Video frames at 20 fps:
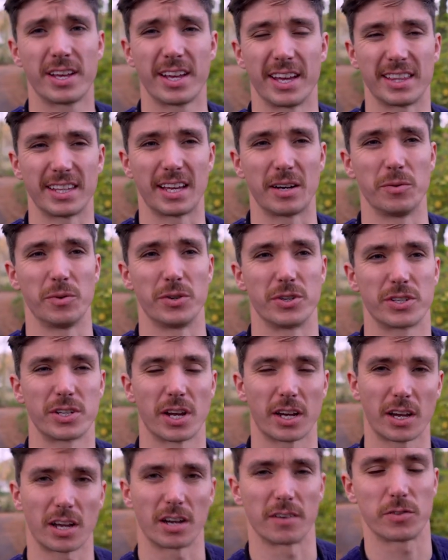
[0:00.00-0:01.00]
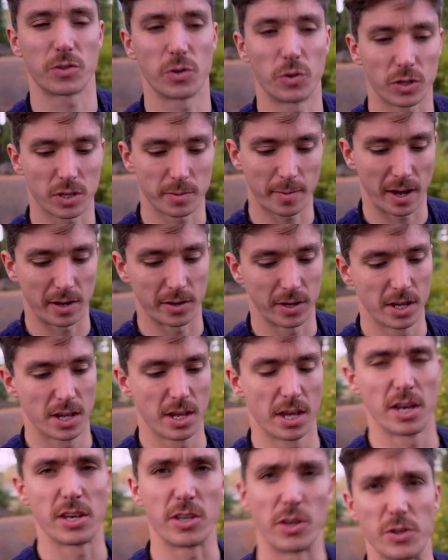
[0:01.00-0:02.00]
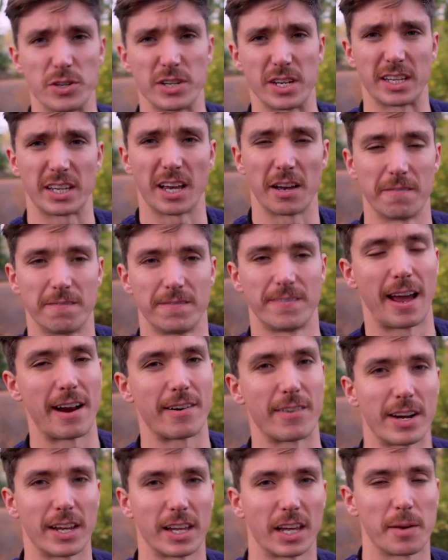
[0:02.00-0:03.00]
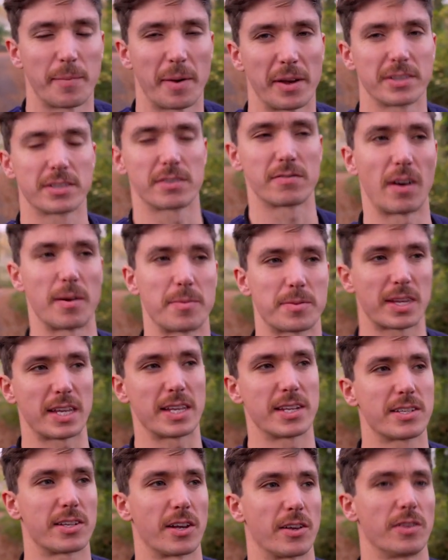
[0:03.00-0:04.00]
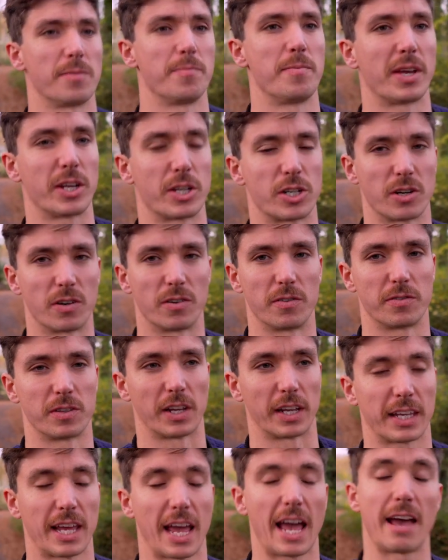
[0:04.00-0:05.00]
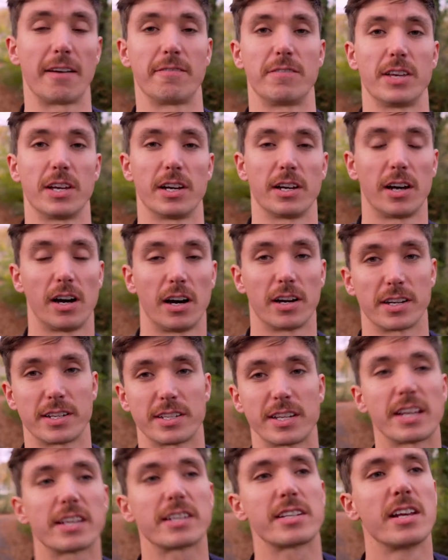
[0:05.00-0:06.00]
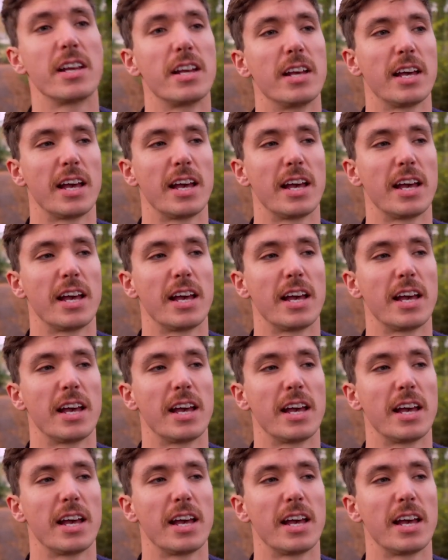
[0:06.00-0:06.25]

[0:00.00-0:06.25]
and that was I kind of talked about using a varying amount of rep schemes, so the mixture of like heavier, harder sets